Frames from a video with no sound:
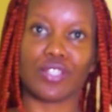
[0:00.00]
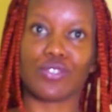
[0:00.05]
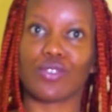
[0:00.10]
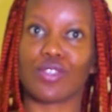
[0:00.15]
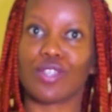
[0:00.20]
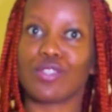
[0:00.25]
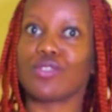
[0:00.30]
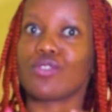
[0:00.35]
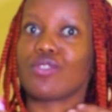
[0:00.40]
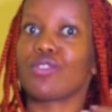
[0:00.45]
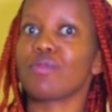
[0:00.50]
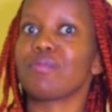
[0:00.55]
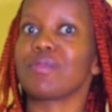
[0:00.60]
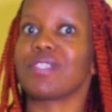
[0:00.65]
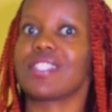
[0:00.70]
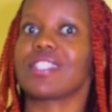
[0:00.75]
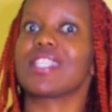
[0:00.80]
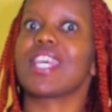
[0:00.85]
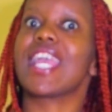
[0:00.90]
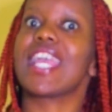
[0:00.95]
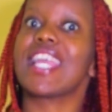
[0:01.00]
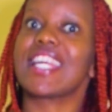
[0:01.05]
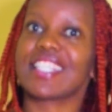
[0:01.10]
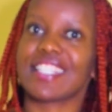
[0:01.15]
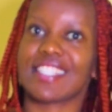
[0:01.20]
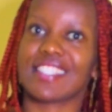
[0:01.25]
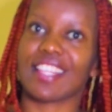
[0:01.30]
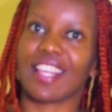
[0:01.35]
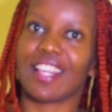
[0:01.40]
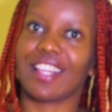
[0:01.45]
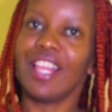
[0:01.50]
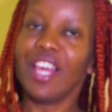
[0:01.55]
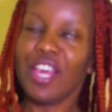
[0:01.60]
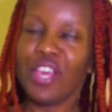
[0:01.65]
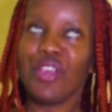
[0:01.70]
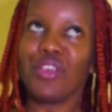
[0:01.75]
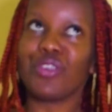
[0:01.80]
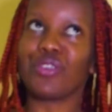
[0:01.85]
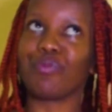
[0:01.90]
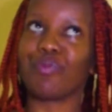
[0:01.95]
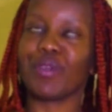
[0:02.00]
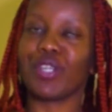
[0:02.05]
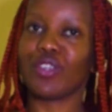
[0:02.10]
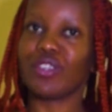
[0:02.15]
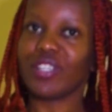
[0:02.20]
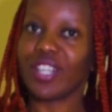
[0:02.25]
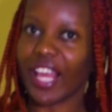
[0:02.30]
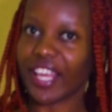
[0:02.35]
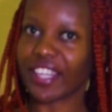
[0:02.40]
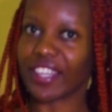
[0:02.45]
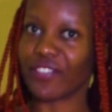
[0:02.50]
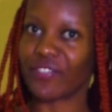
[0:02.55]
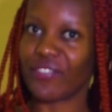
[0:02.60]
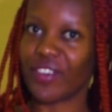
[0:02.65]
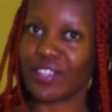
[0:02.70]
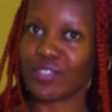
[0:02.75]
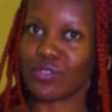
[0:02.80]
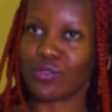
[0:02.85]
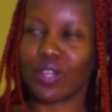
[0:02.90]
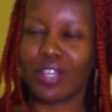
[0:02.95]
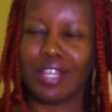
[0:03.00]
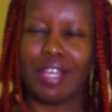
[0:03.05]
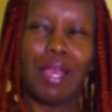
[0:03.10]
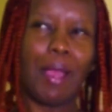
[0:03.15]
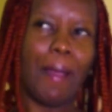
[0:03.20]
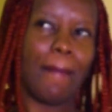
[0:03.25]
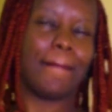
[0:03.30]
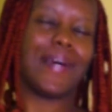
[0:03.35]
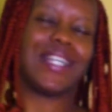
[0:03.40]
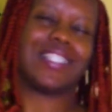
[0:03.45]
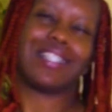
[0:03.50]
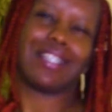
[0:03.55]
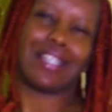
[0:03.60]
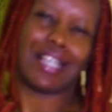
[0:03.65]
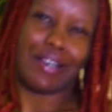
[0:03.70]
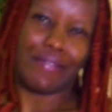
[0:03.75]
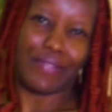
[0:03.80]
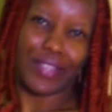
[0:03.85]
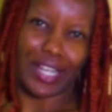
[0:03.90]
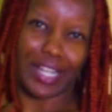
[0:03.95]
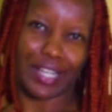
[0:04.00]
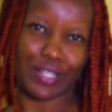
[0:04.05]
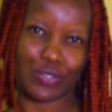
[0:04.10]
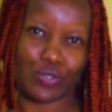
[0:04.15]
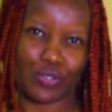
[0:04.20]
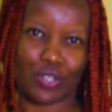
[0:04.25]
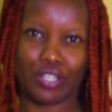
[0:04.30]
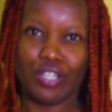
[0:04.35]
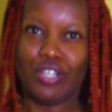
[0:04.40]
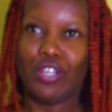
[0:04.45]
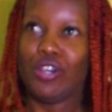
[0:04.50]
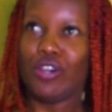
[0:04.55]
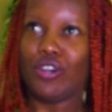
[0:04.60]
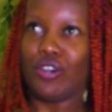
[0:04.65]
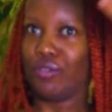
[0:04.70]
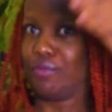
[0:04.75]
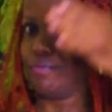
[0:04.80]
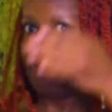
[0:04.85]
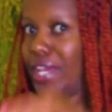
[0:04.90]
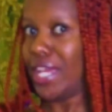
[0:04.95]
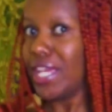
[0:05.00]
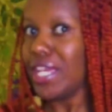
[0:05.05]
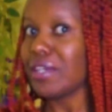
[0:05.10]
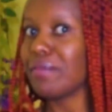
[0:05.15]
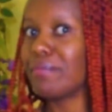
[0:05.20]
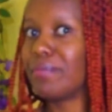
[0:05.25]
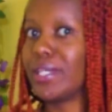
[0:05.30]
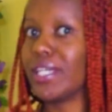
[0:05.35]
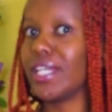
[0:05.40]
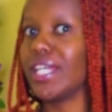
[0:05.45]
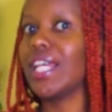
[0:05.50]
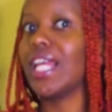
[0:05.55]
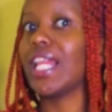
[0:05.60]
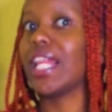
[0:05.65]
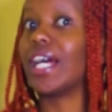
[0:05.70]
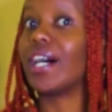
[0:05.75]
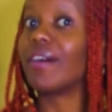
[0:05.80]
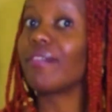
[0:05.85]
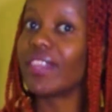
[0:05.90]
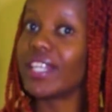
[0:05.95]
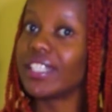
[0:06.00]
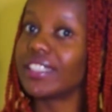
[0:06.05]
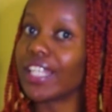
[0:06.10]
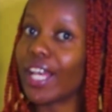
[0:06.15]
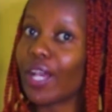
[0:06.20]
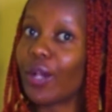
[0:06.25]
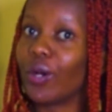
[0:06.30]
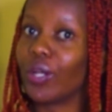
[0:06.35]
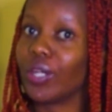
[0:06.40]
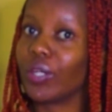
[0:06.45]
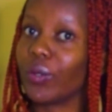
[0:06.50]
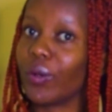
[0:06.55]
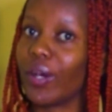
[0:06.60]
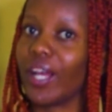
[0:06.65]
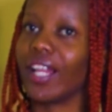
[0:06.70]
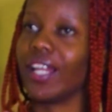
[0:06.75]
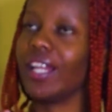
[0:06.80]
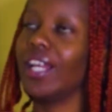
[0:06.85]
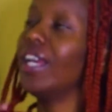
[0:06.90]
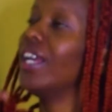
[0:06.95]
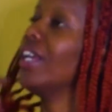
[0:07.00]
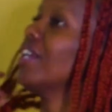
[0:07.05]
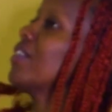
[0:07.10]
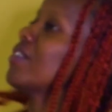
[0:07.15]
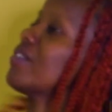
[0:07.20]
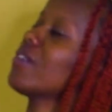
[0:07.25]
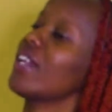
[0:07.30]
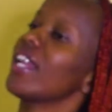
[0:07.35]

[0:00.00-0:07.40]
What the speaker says: so that you don't miss any step. You may not like the first one, but love the last one, or maybe love the second one. So